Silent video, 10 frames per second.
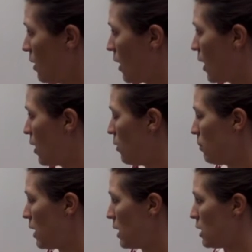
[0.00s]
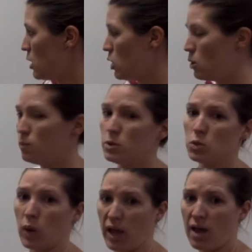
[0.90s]
How many cubes
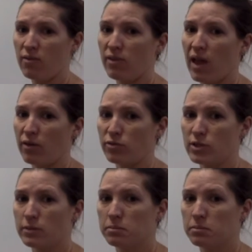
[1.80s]
do I have left?